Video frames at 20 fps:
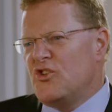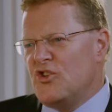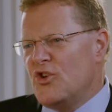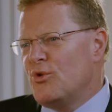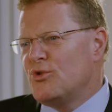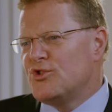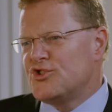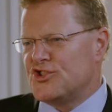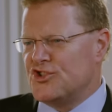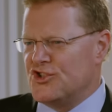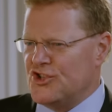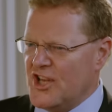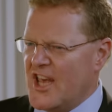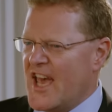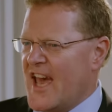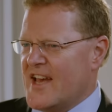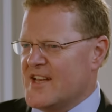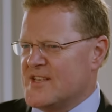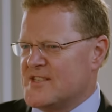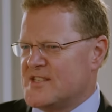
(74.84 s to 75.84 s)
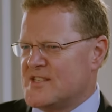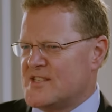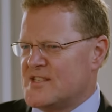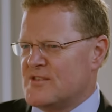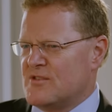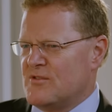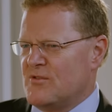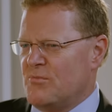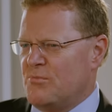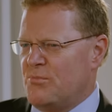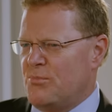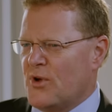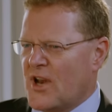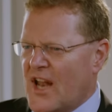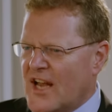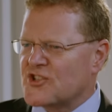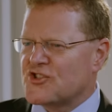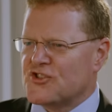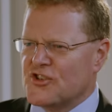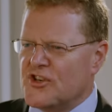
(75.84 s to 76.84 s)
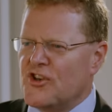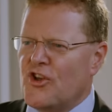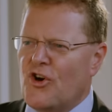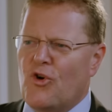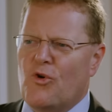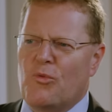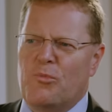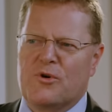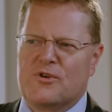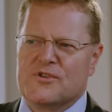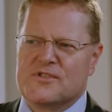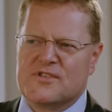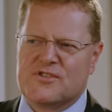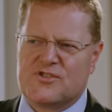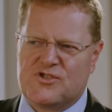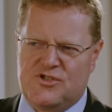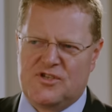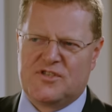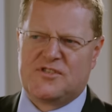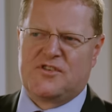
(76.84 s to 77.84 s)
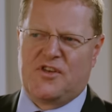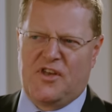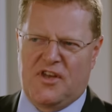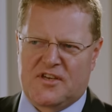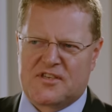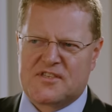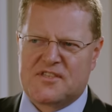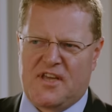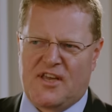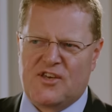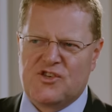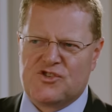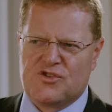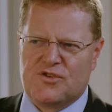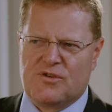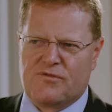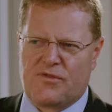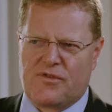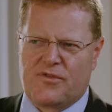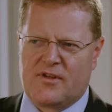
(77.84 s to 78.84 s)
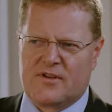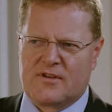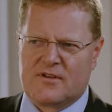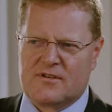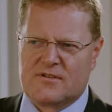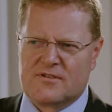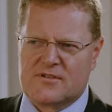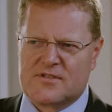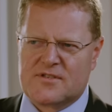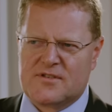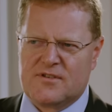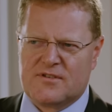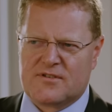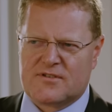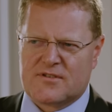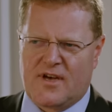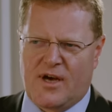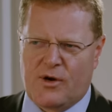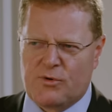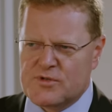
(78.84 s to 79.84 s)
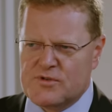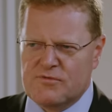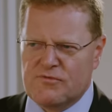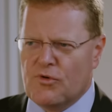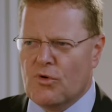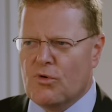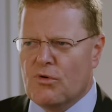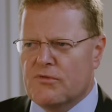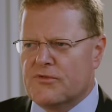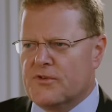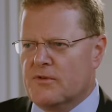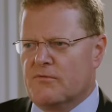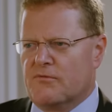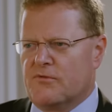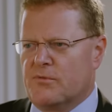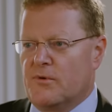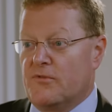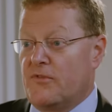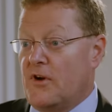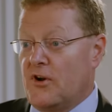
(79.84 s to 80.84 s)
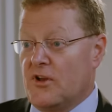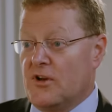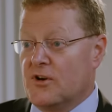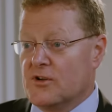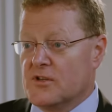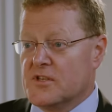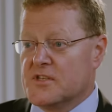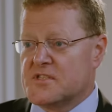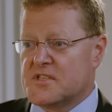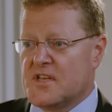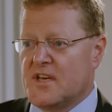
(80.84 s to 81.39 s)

In notion, yes, but actually no, because it's just an extension of the things that I was involved in from a very early